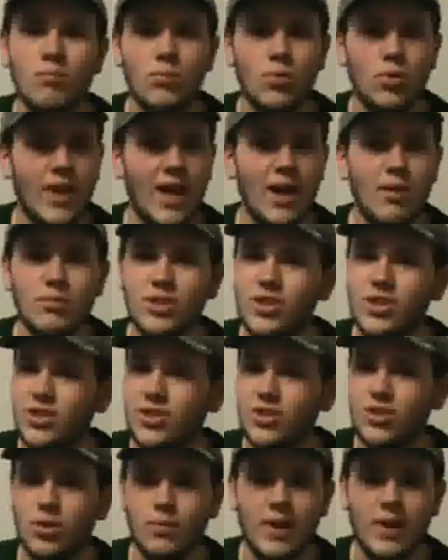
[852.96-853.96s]
Well, that was
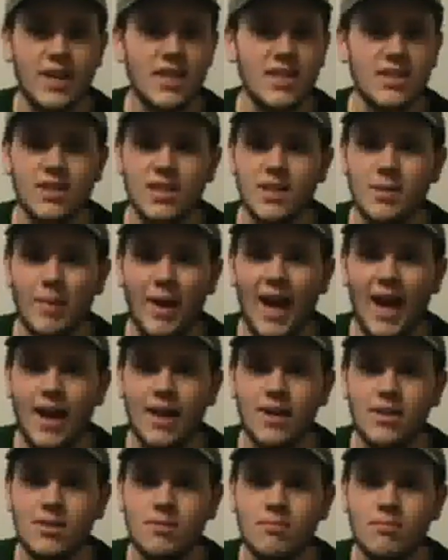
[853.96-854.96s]
just horrendously
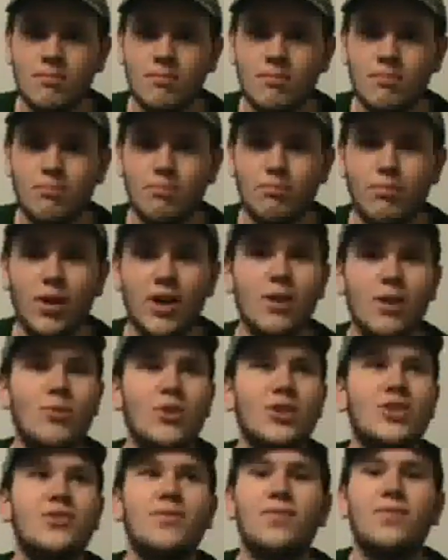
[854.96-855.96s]
bad but it
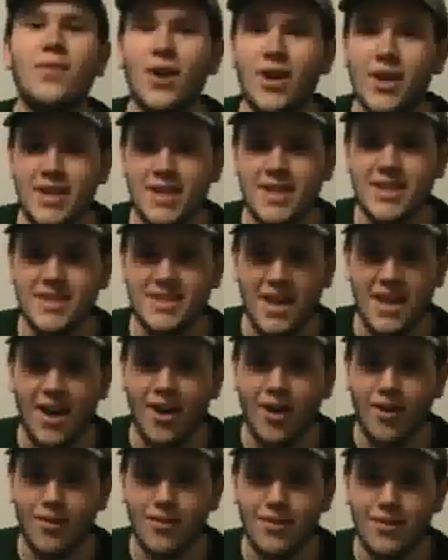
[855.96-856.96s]
was funny as
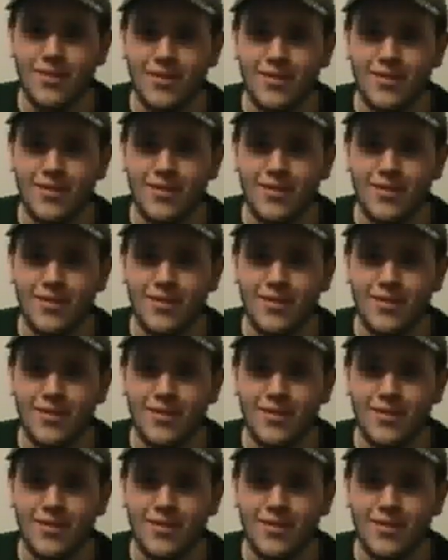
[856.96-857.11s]
hell.